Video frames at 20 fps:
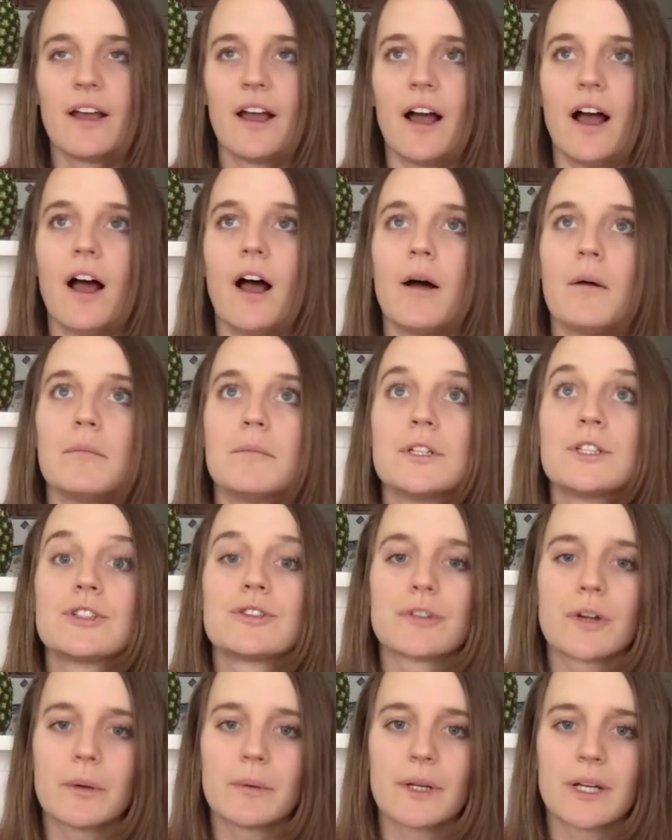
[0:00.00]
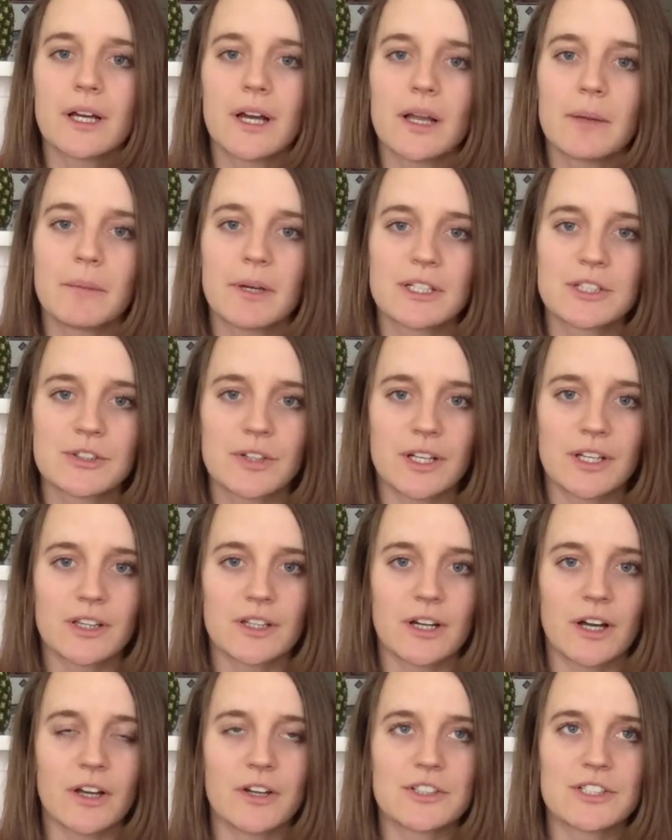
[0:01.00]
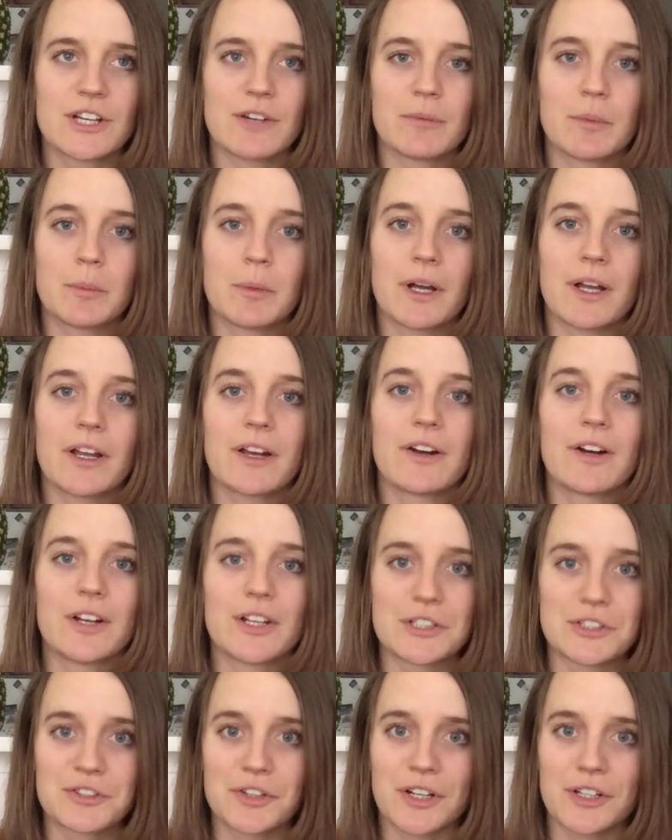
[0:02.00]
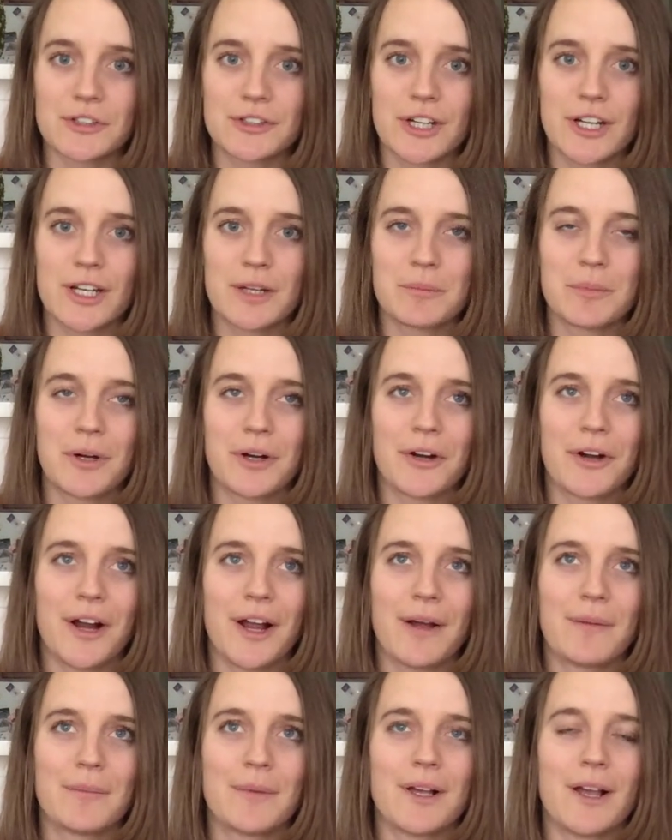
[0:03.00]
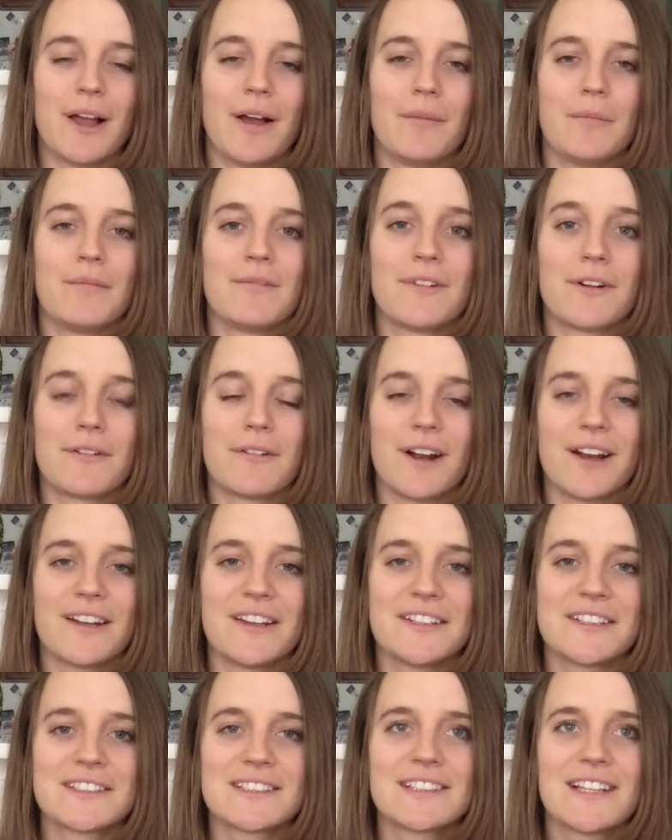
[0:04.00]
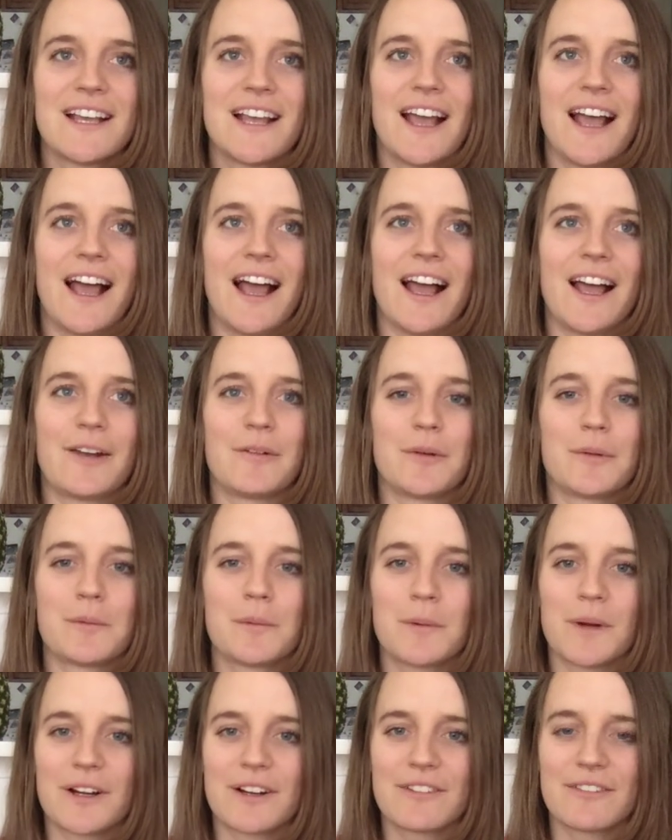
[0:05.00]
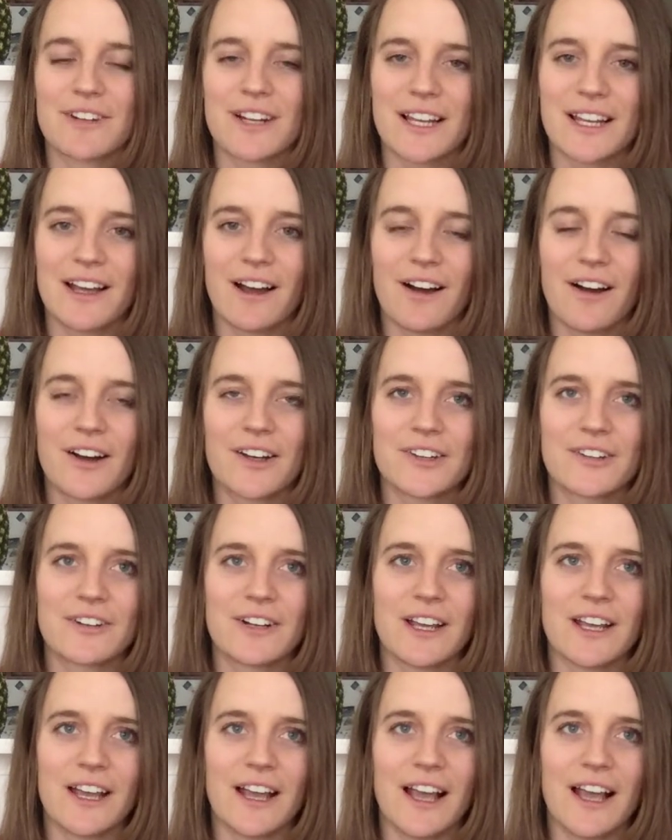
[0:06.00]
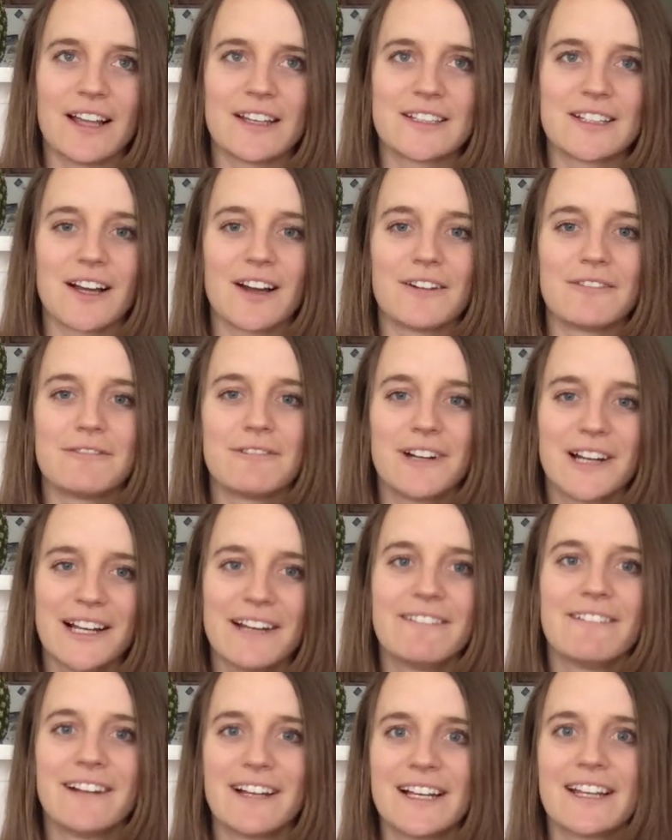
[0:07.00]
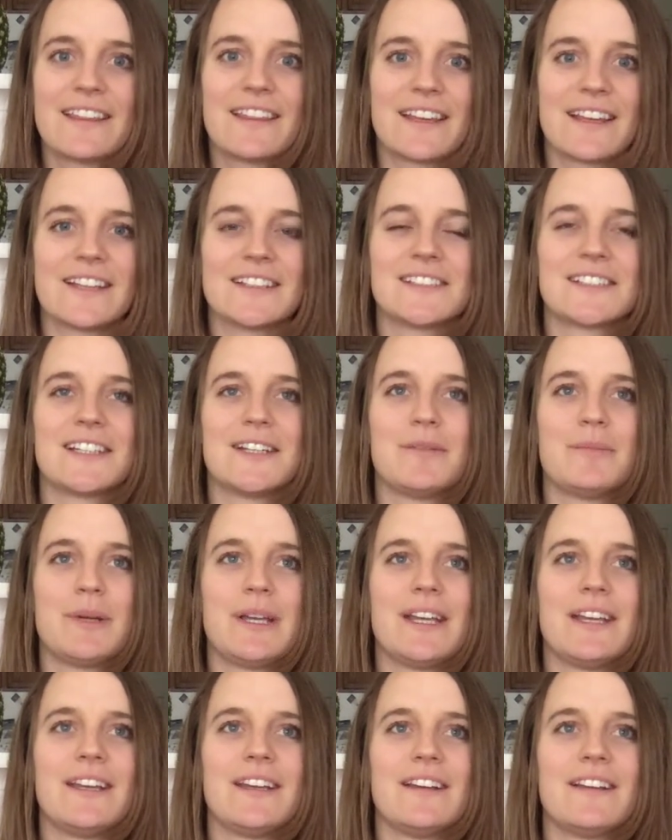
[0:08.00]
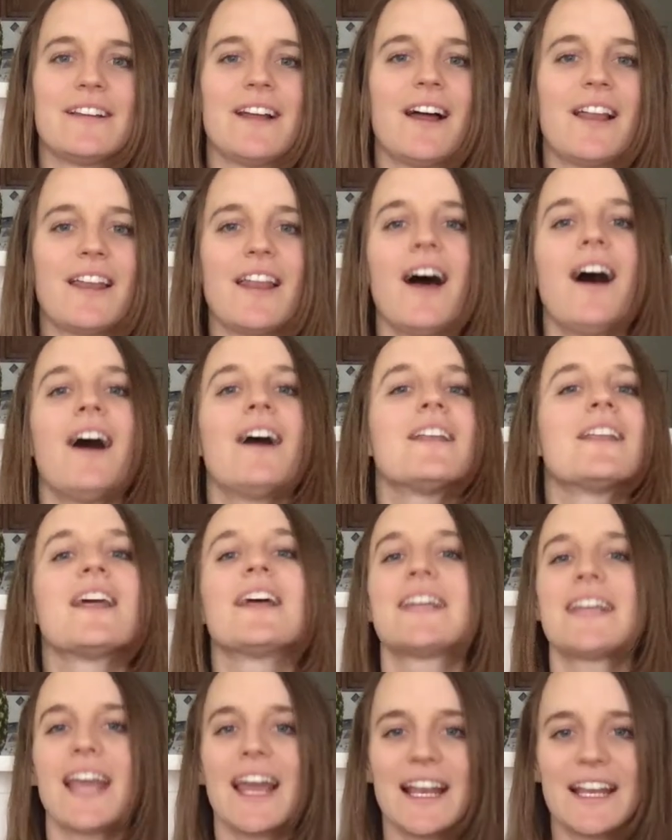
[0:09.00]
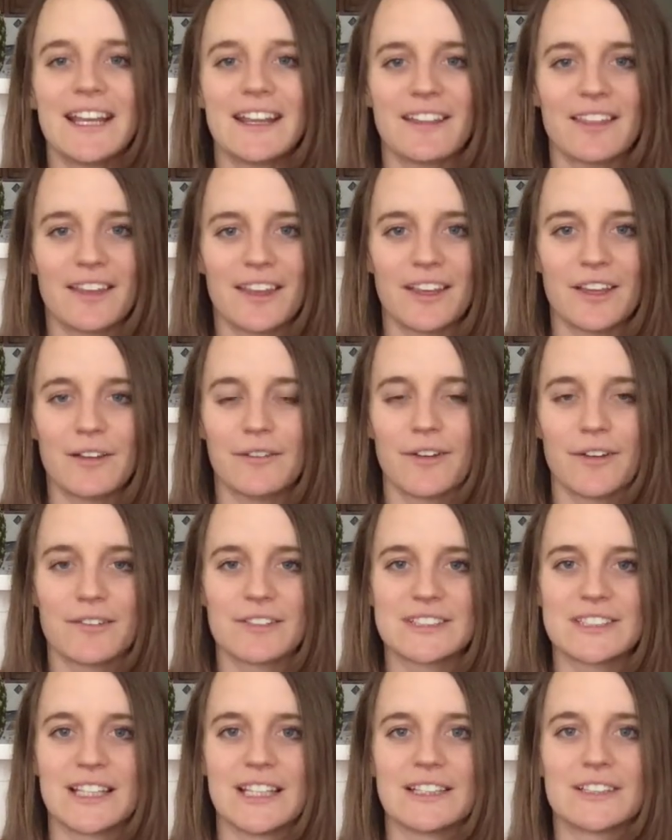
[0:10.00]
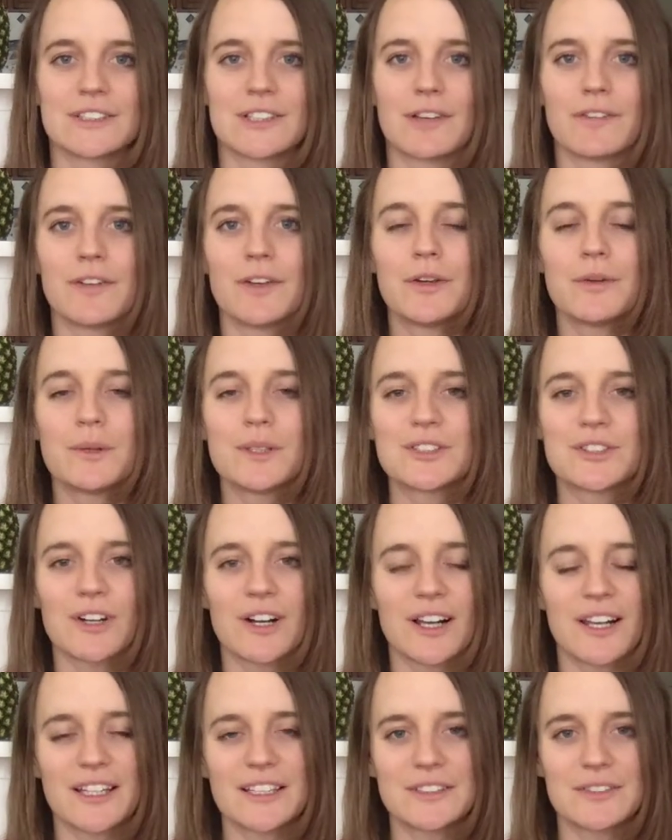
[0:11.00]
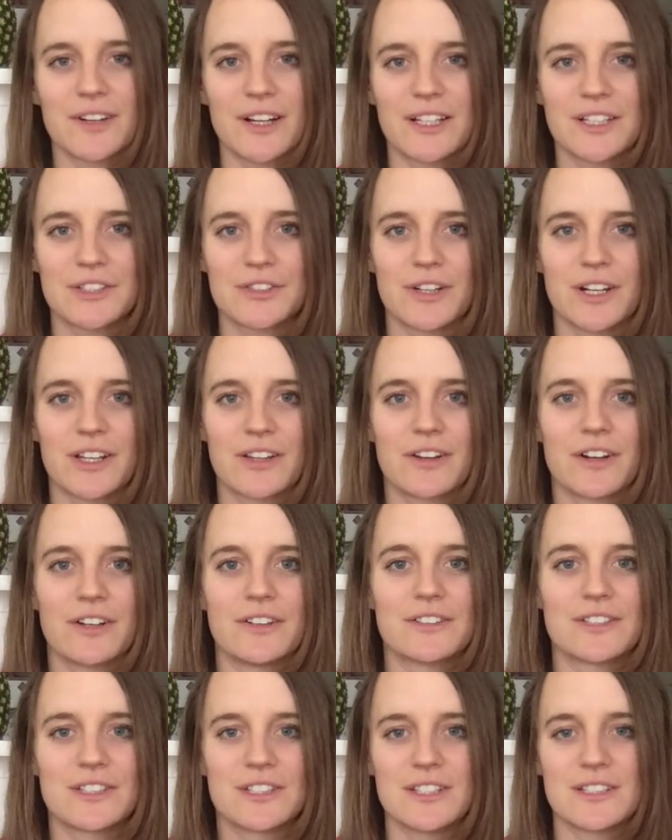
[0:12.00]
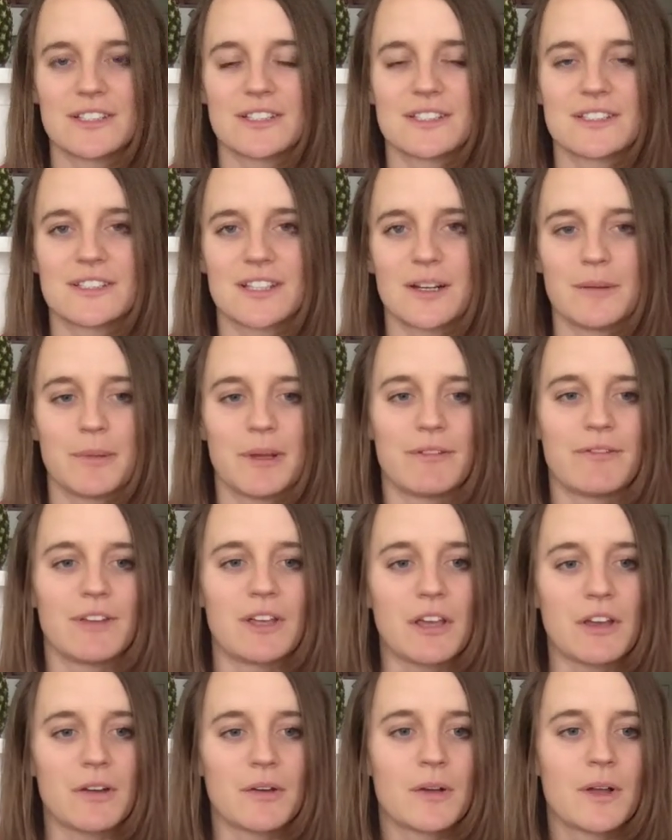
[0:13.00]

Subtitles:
Drew and I, my strength coach, have been working on a strength training program for runners, and we've been working really hard on it. And I really, really think it's going to be unlike anything you've ever seen. So if you are struggling to find a strength coach, this is going to be for you.